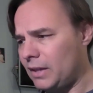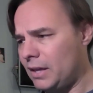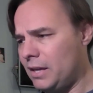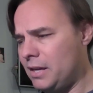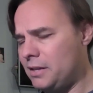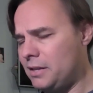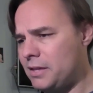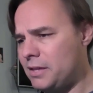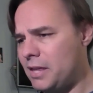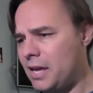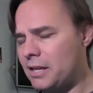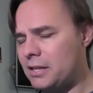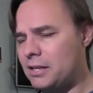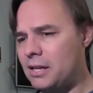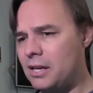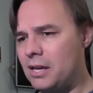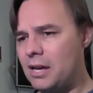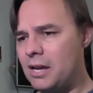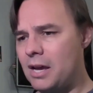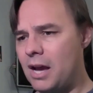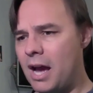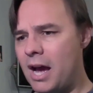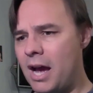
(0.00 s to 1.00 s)
is that
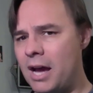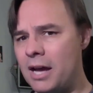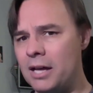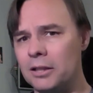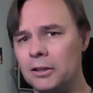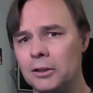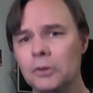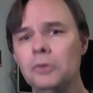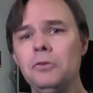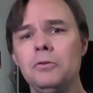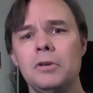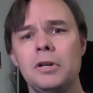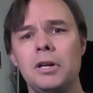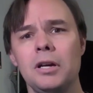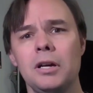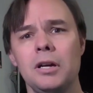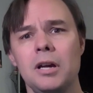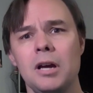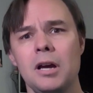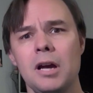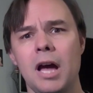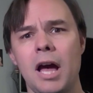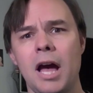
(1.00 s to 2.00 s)
Luke
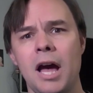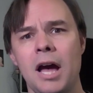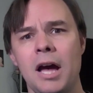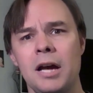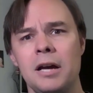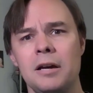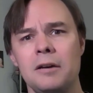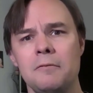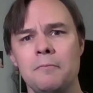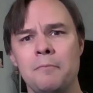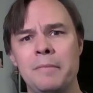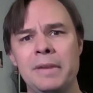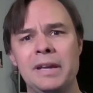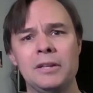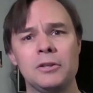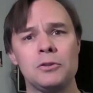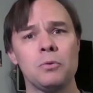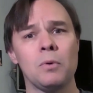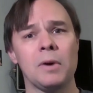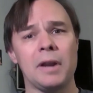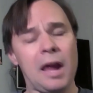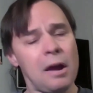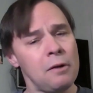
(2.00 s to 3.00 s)

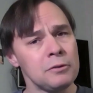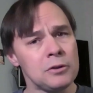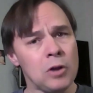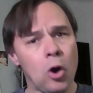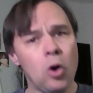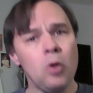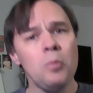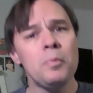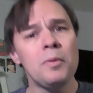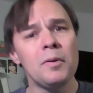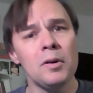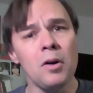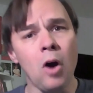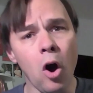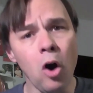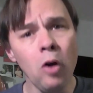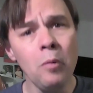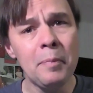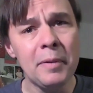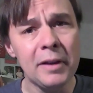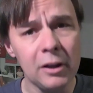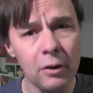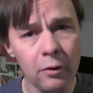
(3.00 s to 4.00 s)
meets what I was
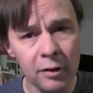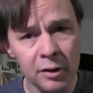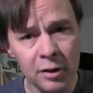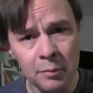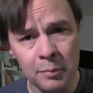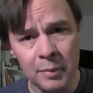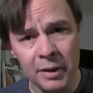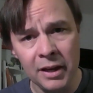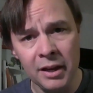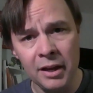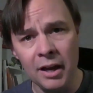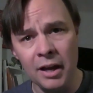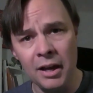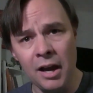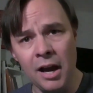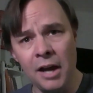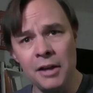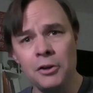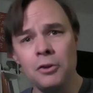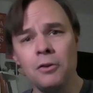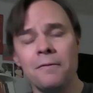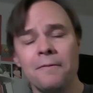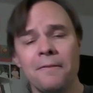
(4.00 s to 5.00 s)
hoping going to be
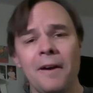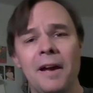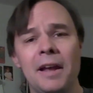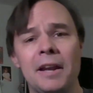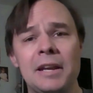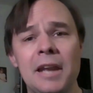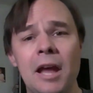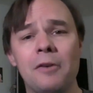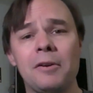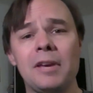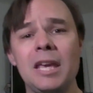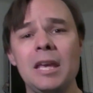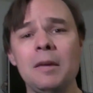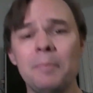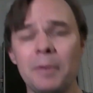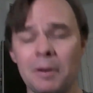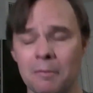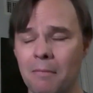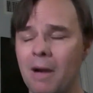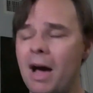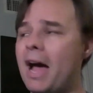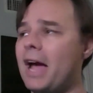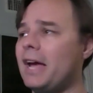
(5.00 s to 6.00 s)
a new friend. Now, keep
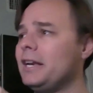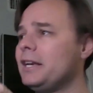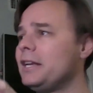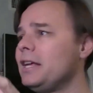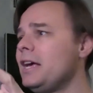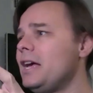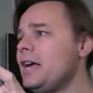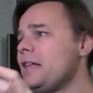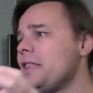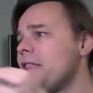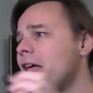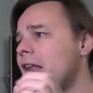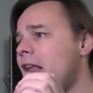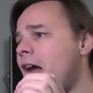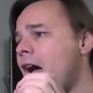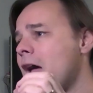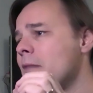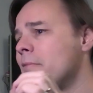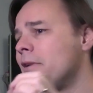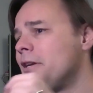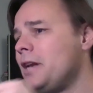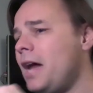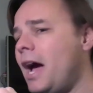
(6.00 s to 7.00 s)
in mind that
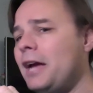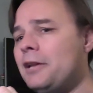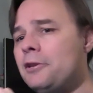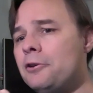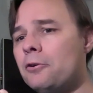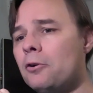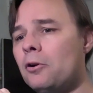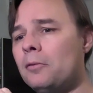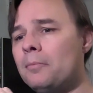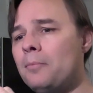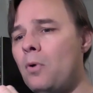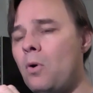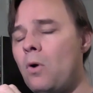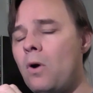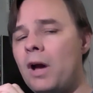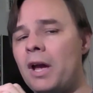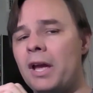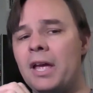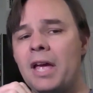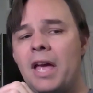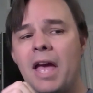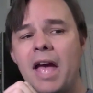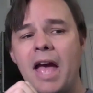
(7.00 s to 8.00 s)
I'm a 9-year-old
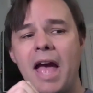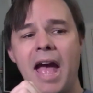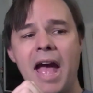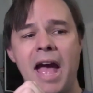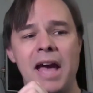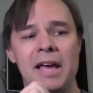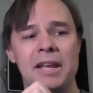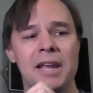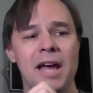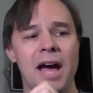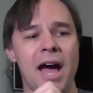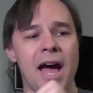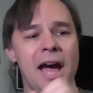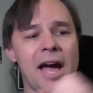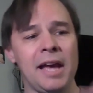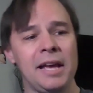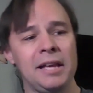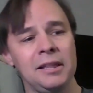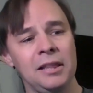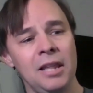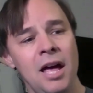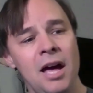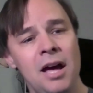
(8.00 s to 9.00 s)
boy and
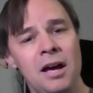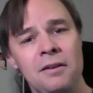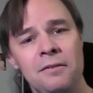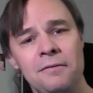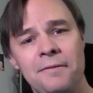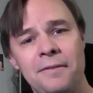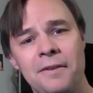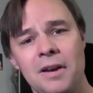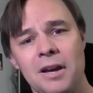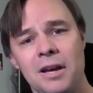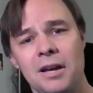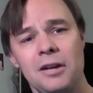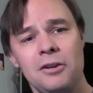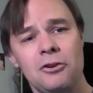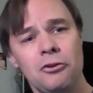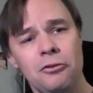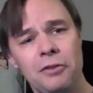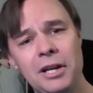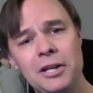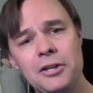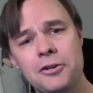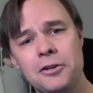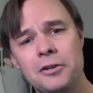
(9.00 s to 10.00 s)
I love
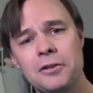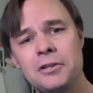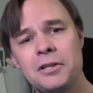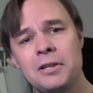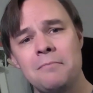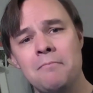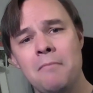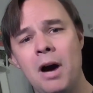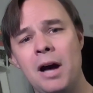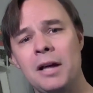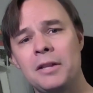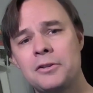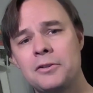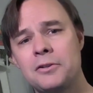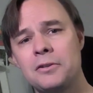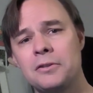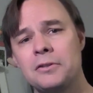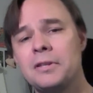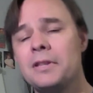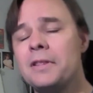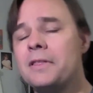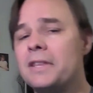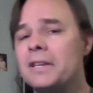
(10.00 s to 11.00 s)
creatures and
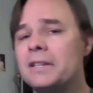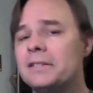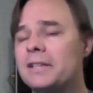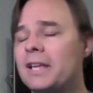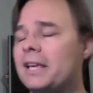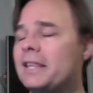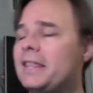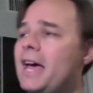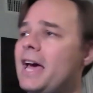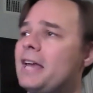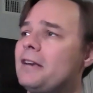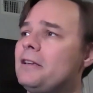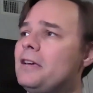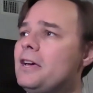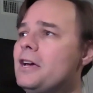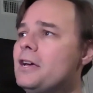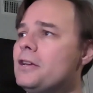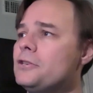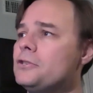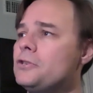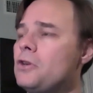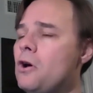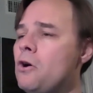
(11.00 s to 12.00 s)
monsters and things like that.
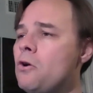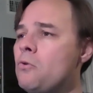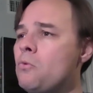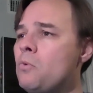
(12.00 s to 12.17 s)
So